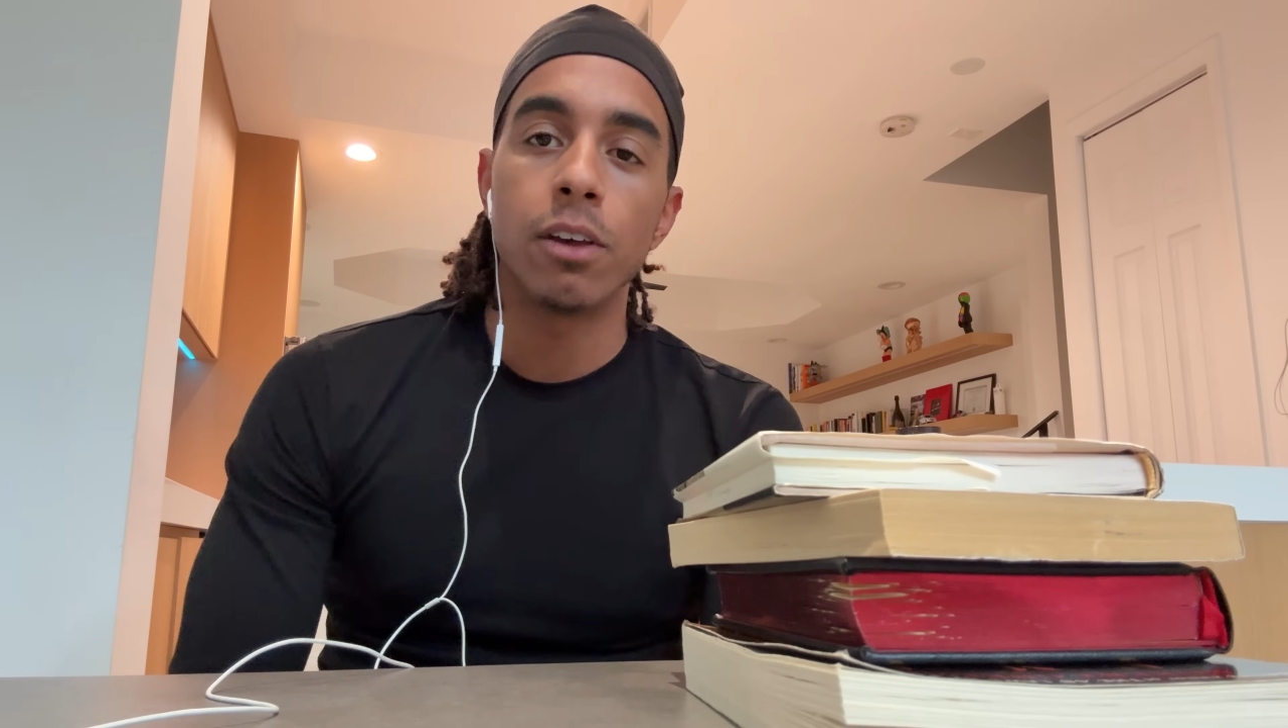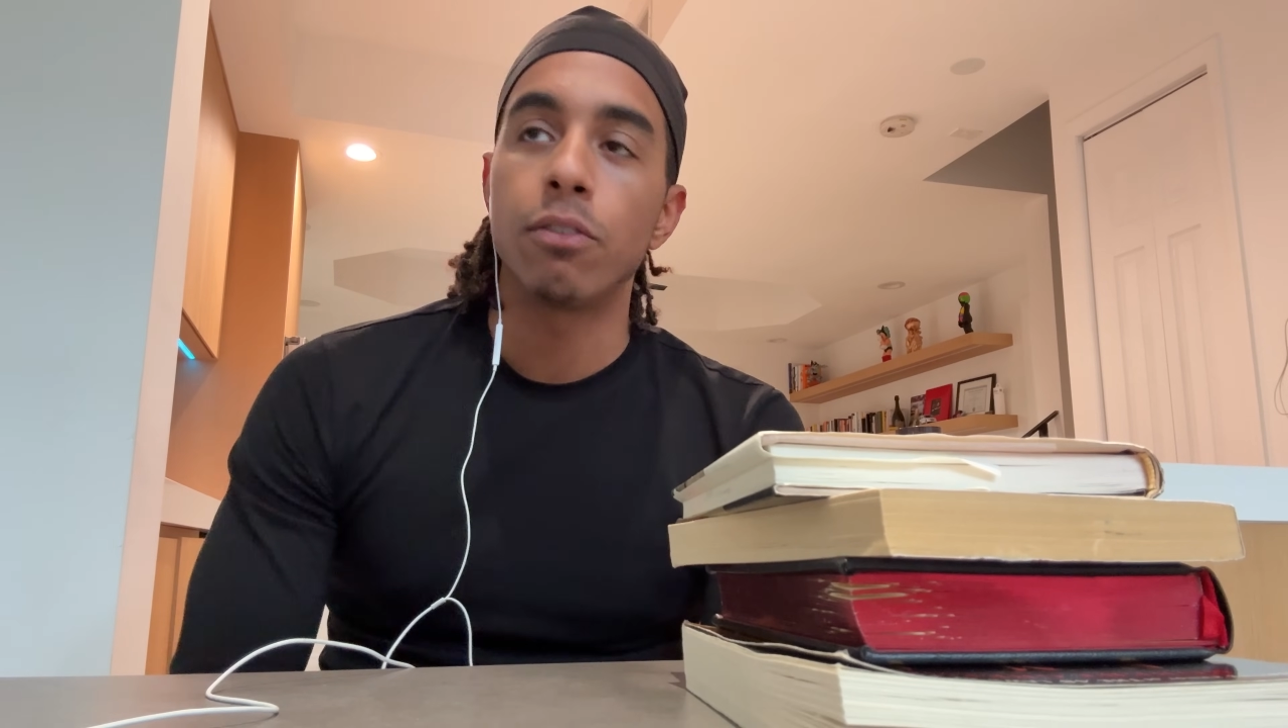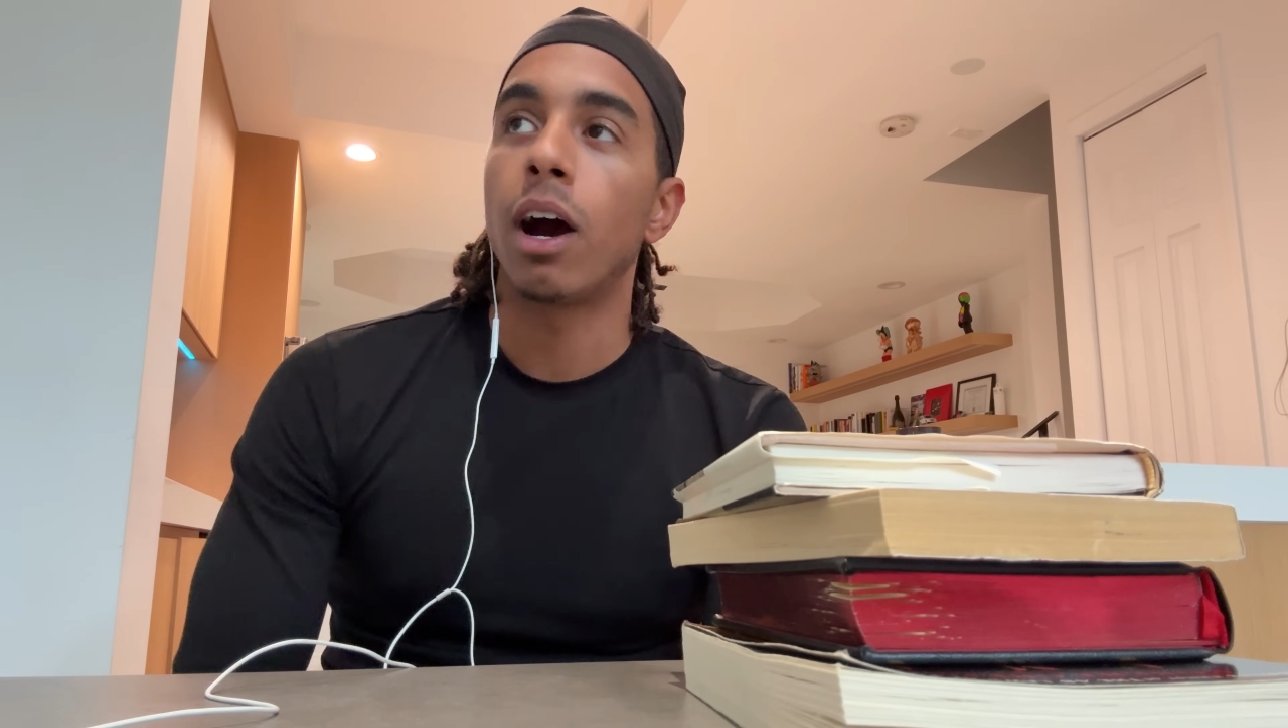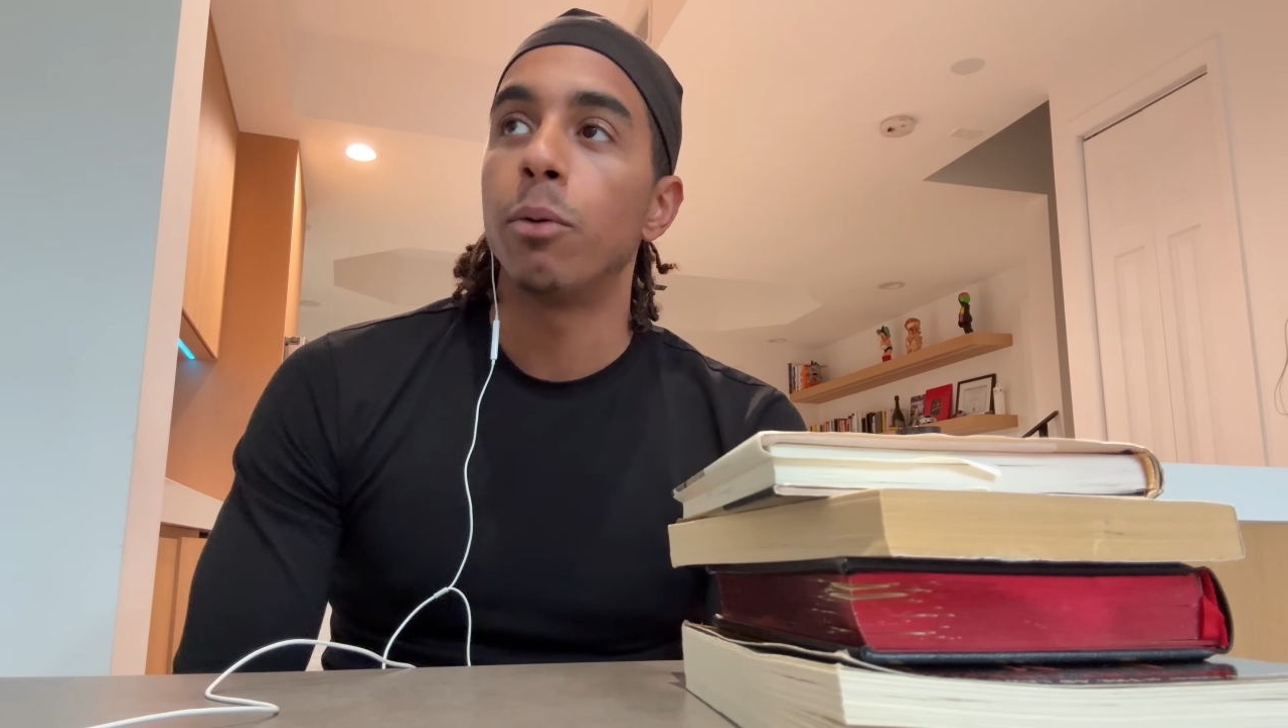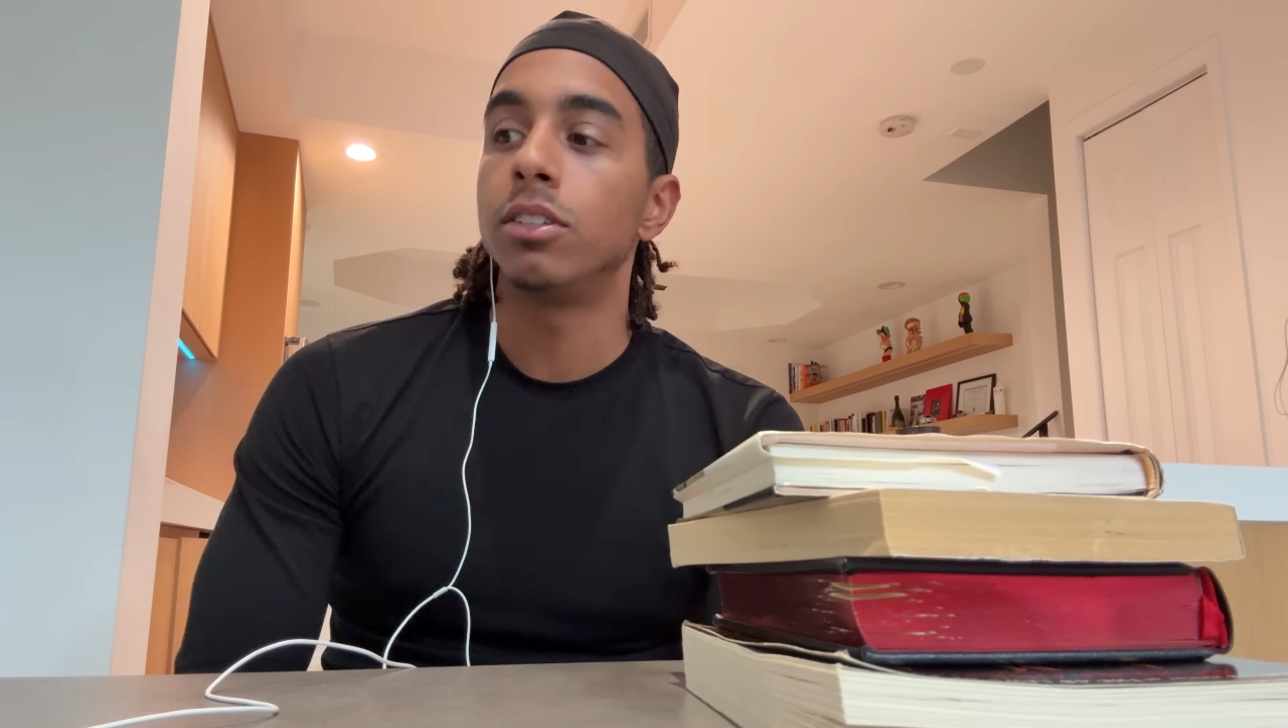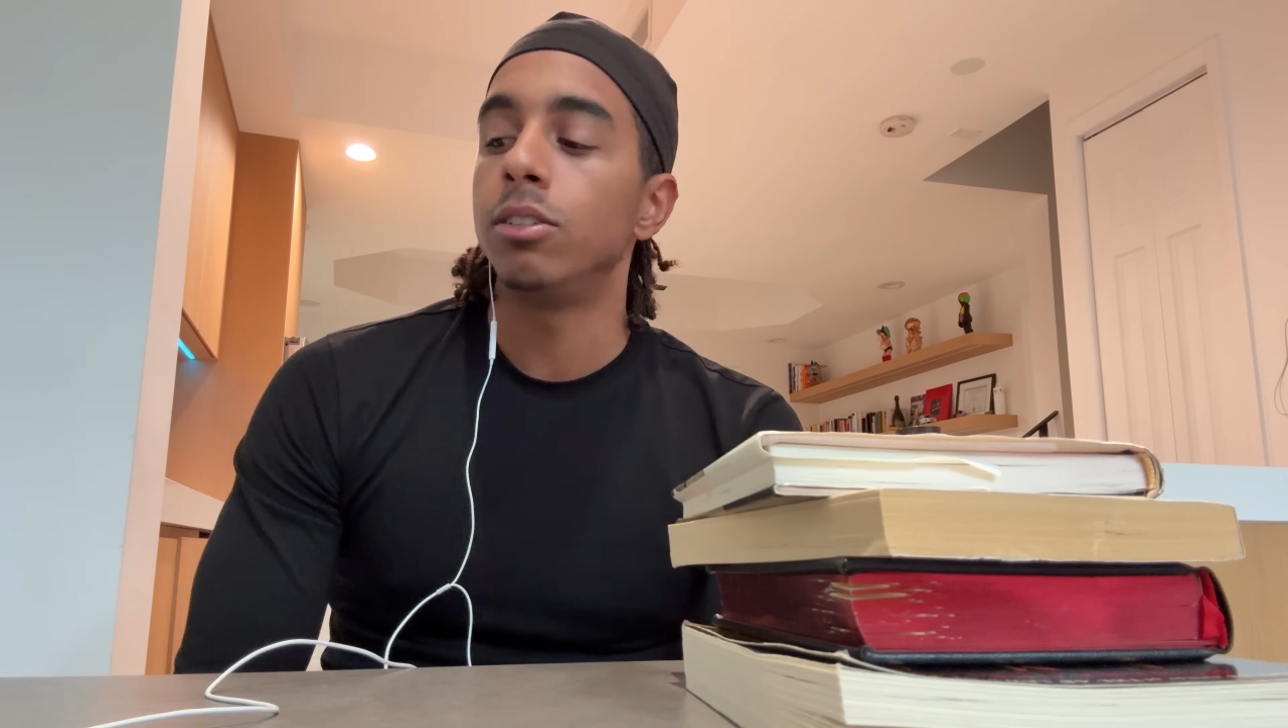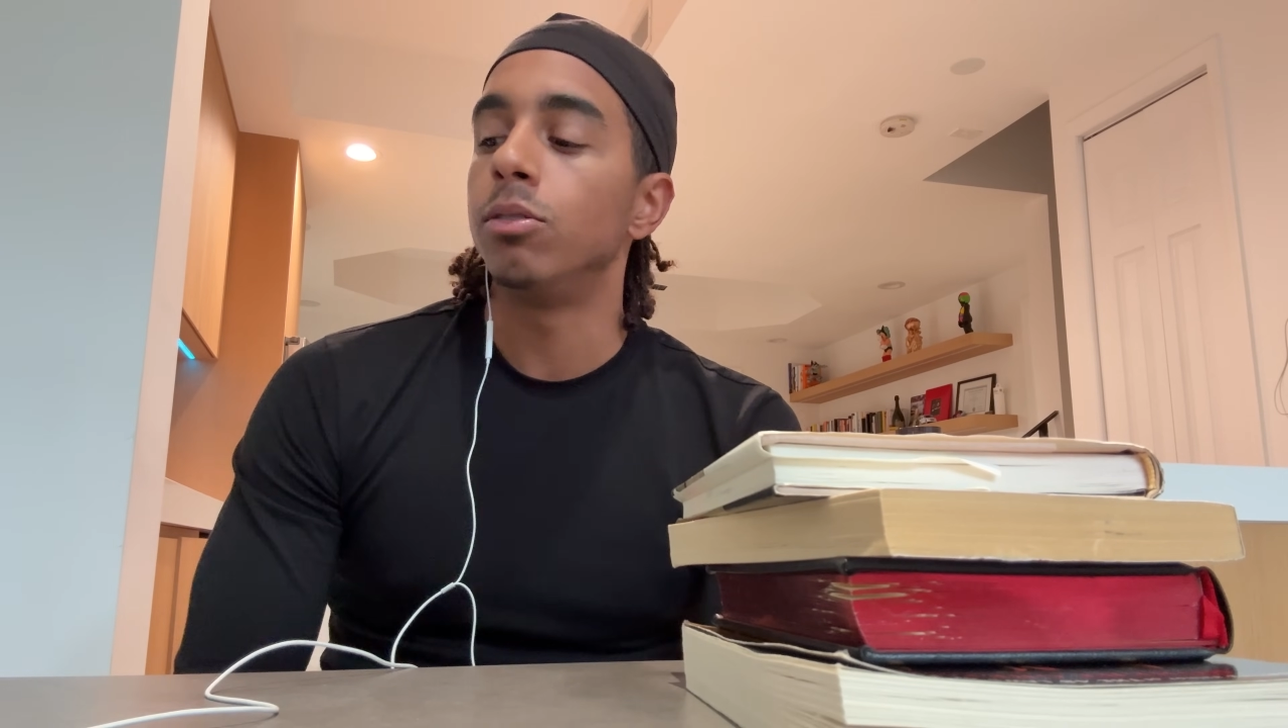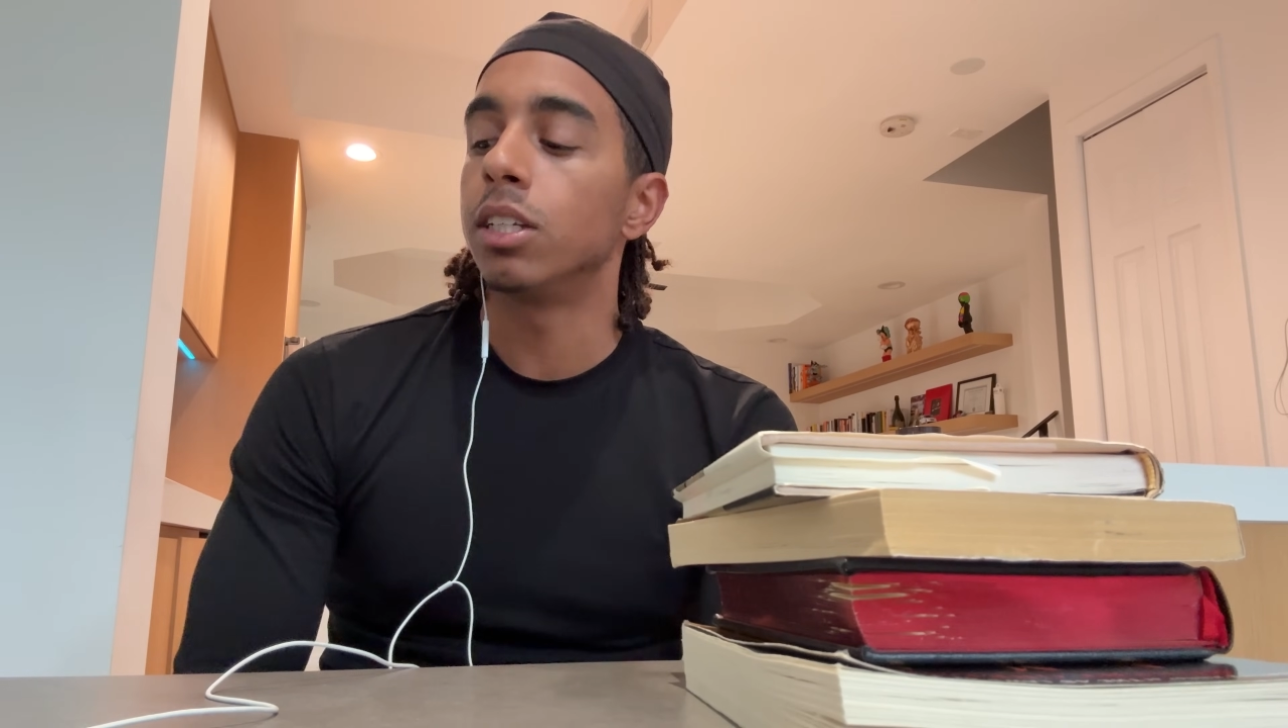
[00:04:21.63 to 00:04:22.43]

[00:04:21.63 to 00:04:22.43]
if I was you.